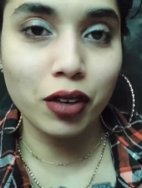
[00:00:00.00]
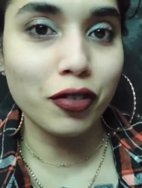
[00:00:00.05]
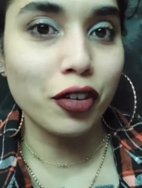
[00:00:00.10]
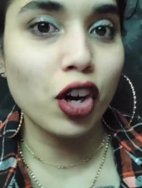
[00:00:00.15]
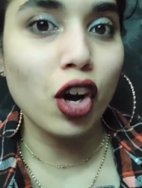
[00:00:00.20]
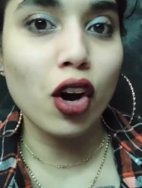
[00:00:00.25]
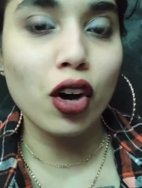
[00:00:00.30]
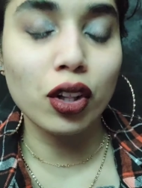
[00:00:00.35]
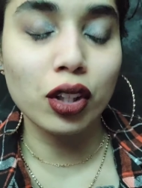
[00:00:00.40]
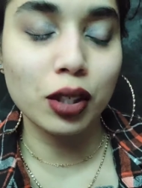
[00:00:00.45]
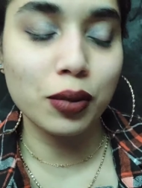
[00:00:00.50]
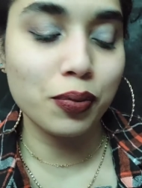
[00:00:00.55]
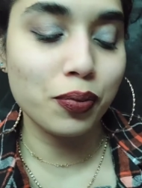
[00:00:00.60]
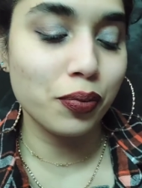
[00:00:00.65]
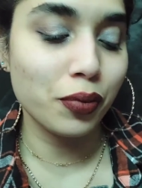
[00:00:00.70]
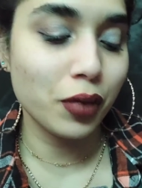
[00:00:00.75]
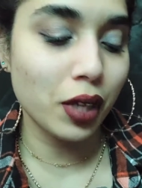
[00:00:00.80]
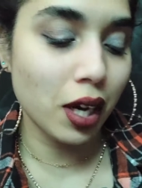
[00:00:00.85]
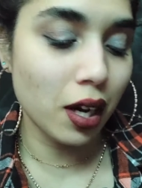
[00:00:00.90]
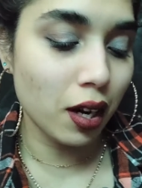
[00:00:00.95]
of a column
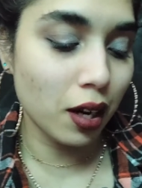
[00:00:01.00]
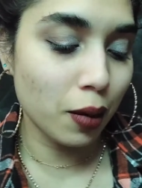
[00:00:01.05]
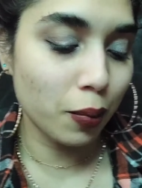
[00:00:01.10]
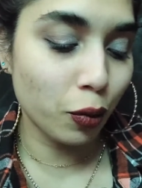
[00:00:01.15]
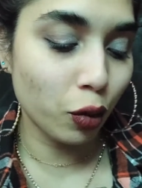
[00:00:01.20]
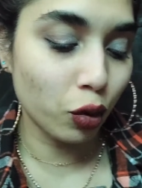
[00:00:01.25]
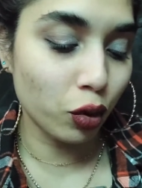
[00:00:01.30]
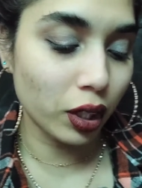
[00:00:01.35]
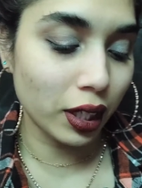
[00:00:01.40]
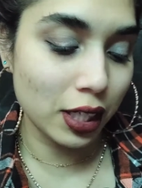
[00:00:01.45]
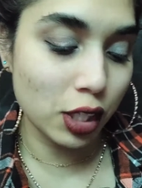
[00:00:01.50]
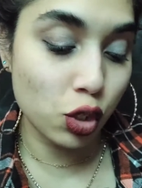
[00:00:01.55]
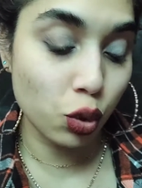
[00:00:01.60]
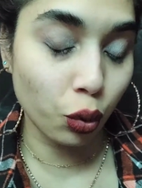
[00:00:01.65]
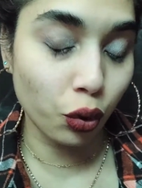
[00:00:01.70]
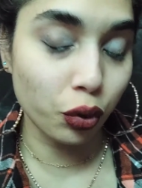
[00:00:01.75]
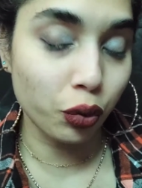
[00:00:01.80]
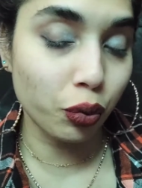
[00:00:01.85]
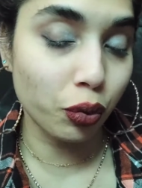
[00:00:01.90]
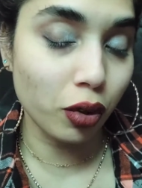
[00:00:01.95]
um, or like
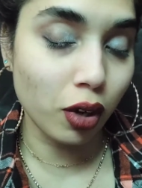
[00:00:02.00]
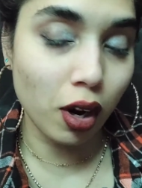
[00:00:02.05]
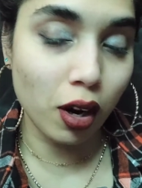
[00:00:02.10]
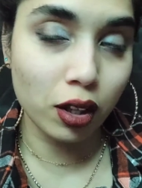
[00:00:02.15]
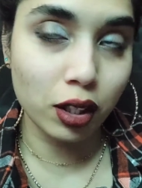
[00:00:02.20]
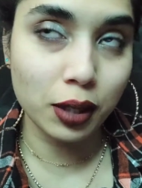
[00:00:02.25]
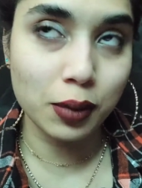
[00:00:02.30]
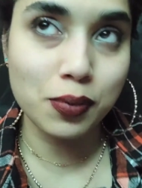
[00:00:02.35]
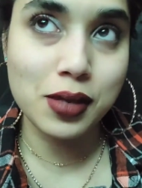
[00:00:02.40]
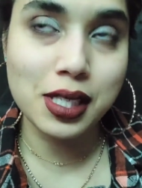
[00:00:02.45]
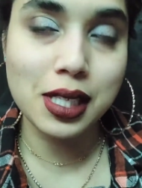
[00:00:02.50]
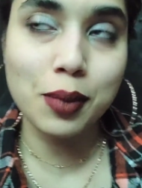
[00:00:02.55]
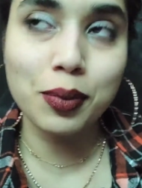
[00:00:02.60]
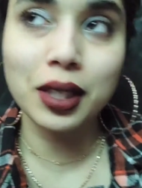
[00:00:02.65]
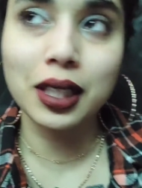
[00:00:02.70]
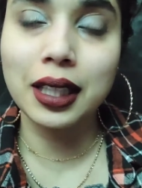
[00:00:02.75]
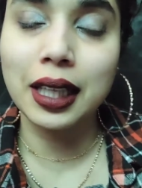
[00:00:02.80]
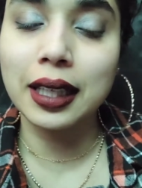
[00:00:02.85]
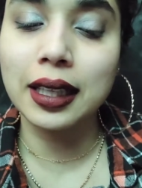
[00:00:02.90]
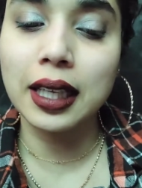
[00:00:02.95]
sort through a column,
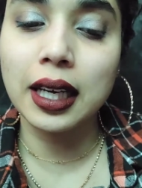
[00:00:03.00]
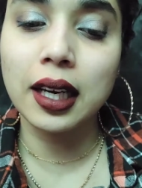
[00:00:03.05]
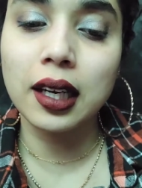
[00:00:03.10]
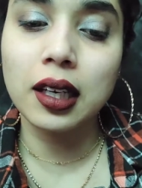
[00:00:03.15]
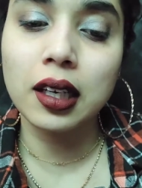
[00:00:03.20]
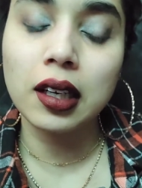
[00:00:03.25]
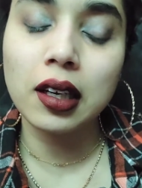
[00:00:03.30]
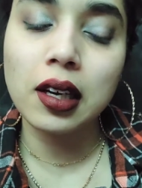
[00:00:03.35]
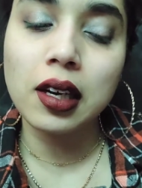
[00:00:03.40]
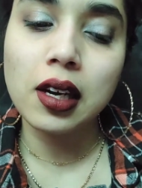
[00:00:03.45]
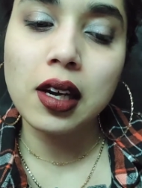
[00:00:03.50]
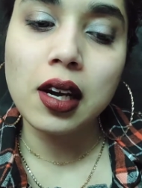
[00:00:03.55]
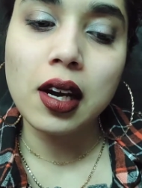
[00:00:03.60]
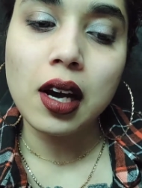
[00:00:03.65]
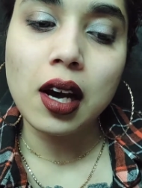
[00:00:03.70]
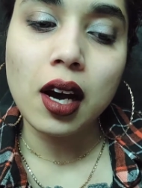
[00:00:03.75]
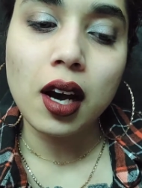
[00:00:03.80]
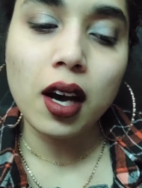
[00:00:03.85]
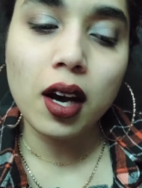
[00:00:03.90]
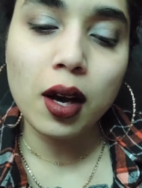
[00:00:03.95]
something like that.
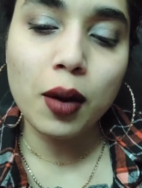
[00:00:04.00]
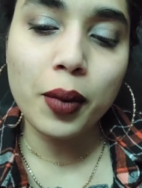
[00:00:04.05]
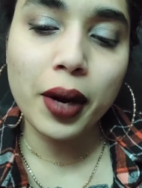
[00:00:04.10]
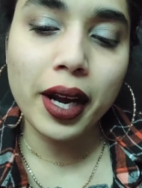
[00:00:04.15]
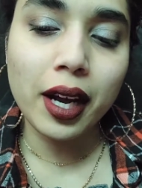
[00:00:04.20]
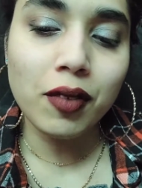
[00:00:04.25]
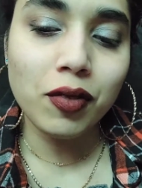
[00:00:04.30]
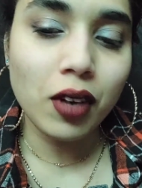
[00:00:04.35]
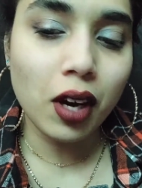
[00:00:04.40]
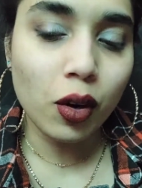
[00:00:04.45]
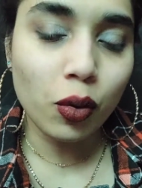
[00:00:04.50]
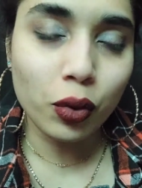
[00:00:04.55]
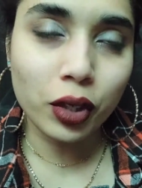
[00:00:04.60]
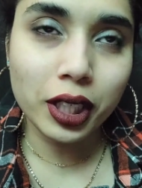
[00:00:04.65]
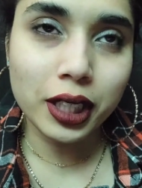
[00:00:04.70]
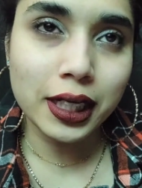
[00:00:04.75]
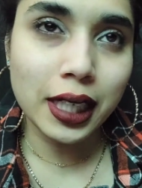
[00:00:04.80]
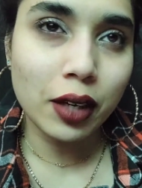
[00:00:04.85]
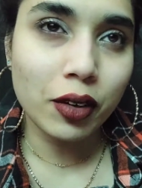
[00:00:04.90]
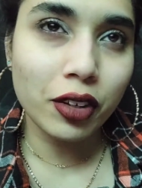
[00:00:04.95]
Um, I have not
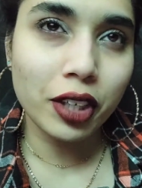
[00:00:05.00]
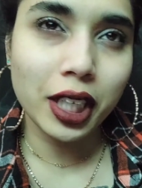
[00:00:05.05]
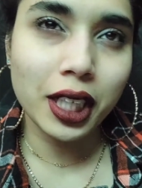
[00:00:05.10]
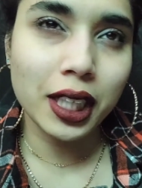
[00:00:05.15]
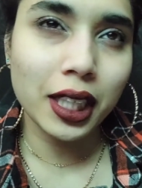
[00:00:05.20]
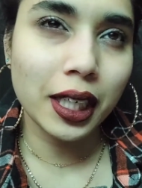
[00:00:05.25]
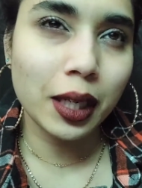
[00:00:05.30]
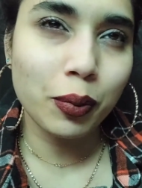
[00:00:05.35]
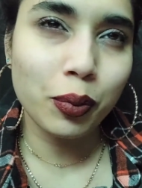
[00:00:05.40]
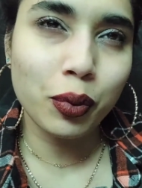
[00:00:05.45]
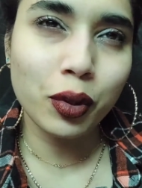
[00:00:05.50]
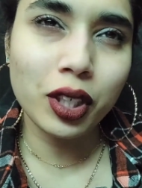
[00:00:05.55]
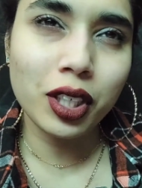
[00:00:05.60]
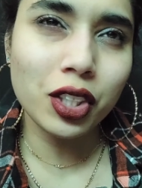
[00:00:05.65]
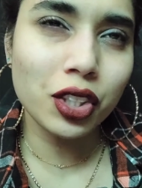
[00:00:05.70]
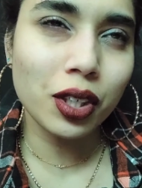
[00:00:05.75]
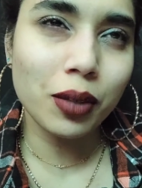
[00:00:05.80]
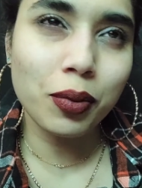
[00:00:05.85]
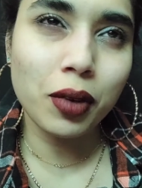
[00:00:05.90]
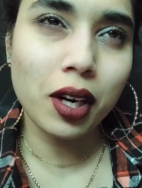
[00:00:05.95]
worked out or anything. I'm pretty
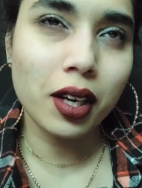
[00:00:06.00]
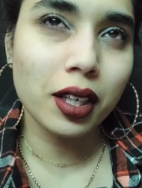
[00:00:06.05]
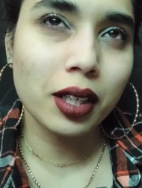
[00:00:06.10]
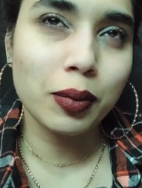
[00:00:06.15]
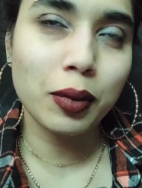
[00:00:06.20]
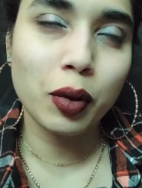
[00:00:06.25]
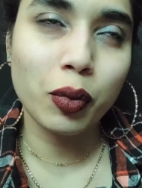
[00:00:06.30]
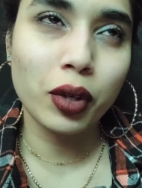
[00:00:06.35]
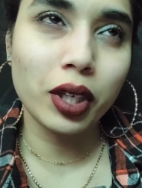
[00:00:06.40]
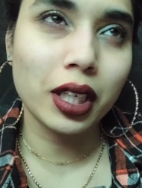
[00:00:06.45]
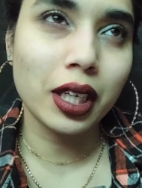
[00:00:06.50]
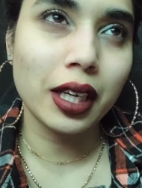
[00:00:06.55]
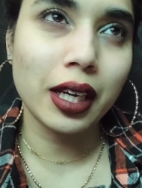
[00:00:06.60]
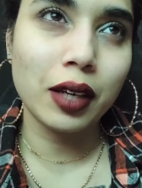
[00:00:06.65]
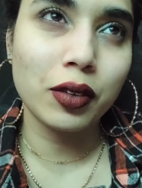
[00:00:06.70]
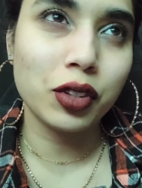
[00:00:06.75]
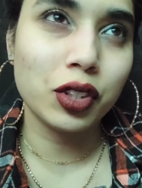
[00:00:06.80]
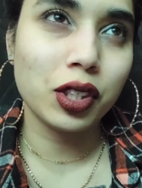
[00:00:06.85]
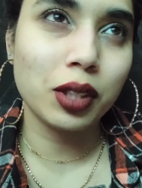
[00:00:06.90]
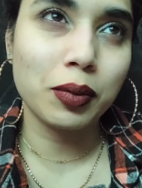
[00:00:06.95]
sure I'm not going to be working
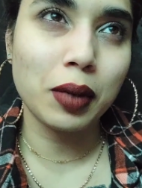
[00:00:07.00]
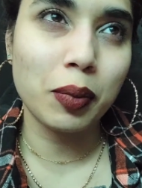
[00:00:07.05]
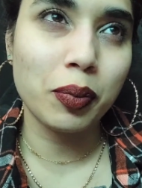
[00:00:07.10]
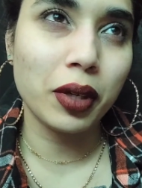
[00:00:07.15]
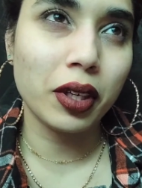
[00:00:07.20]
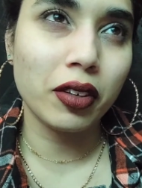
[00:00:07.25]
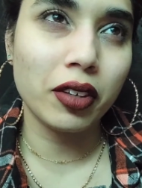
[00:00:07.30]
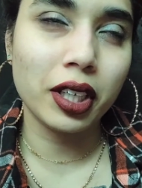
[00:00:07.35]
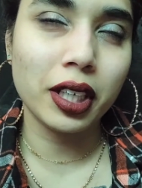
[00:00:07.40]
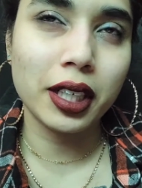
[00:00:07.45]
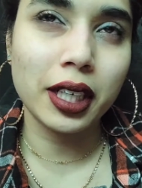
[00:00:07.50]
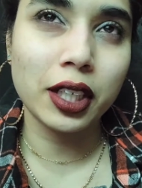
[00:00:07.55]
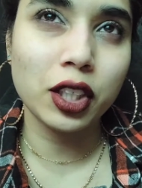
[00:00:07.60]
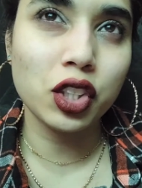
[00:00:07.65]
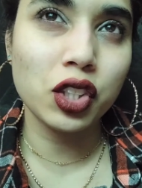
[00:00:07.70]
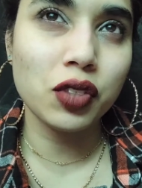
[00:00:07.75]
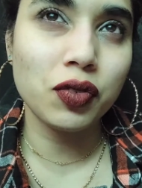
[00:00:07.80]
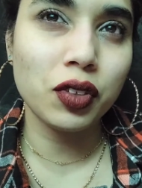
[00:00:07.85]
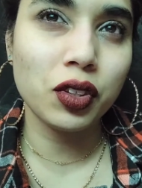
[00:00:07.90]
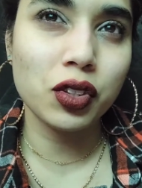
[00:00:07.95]
out during my period. I
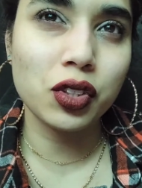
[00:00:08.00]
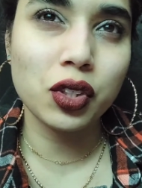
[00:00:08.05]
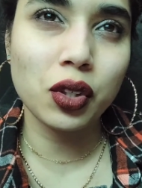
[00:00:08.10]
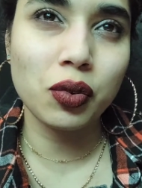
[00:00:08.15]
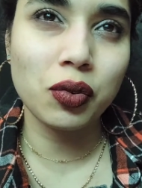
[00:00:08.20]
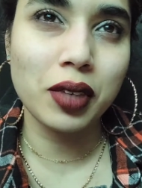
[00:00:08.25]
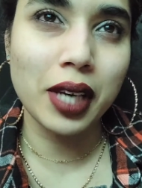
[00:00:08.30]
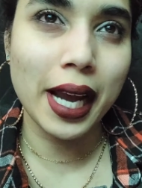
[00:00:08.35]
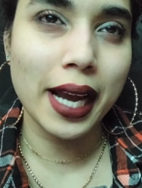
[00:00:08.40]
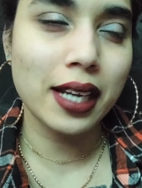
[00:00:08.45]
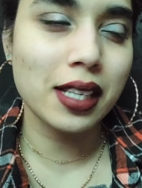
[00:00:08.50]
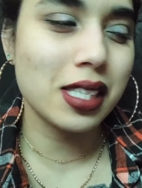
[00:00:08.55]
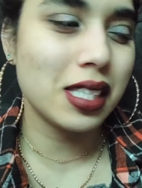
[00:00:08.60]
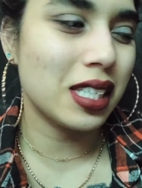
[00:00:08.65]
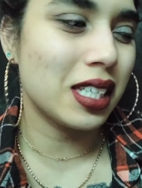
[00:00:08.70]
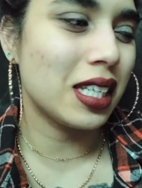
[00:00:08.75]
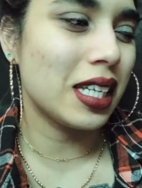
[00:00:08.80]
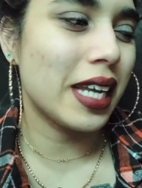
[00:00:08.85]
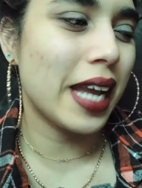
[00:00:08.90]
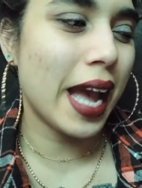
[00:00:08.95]
just feel so
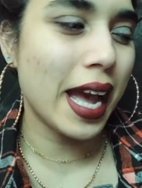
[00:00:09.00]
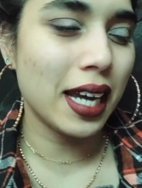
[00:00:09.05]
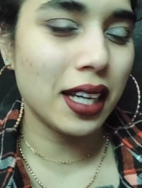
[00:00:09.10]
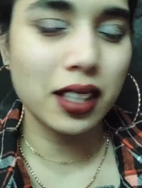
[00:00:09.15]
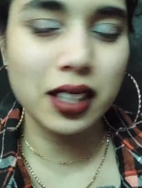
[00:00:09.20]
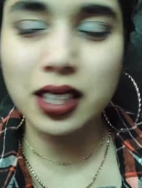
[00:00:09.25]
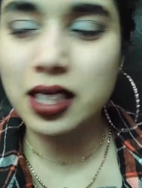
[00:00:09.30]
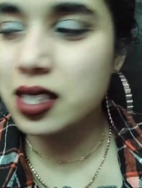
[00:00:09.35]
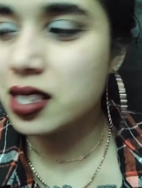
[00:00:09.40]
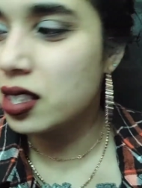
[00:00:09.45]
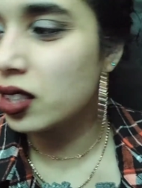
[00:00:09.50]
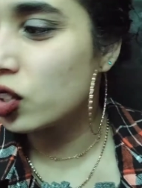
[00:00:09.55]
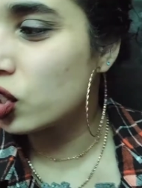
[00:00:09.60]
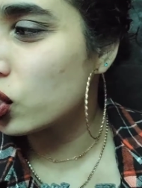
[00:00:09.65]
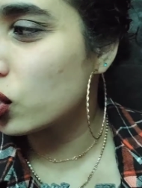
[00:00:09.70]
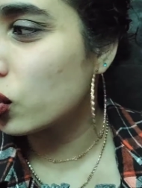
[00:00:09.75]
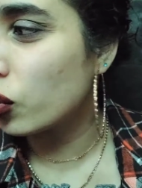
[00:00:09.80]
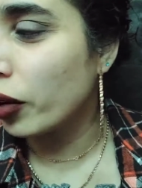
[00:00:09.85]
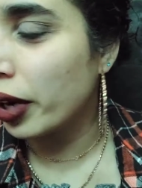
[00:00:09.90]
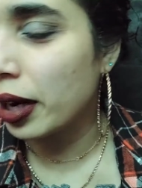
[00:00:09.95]
nasty and it's
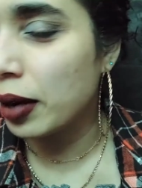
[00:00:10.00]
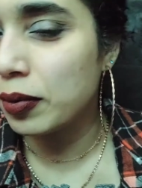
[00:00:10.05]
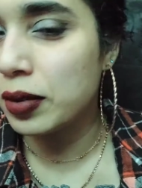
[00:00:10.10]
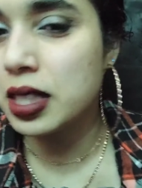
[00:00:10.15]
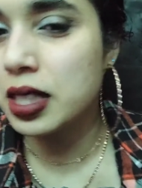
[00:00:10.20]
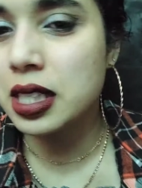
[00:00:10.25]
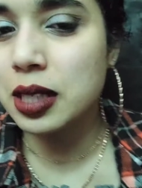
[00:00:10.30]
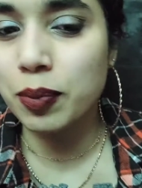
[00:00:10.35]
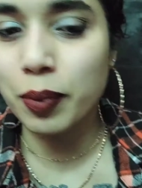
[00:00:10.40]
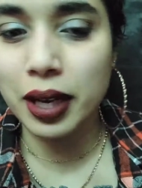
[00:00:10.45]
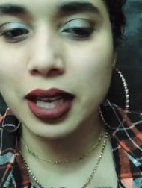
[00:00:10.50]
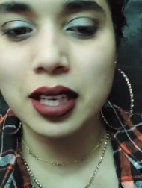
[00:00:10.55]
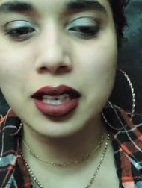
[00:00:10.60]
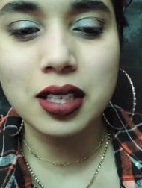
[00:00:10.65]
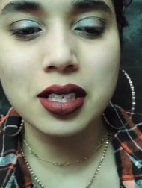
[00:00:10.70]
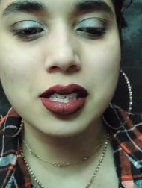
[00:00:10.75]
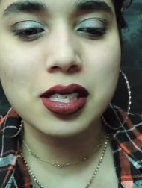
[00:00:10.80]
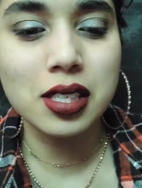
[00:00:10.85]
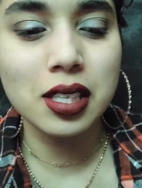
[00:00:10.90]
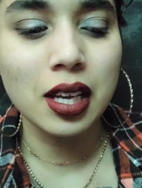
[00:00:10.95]
such crammed
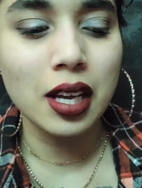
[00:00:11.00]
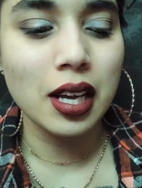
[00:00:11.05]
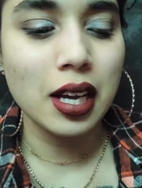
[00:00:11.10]
space.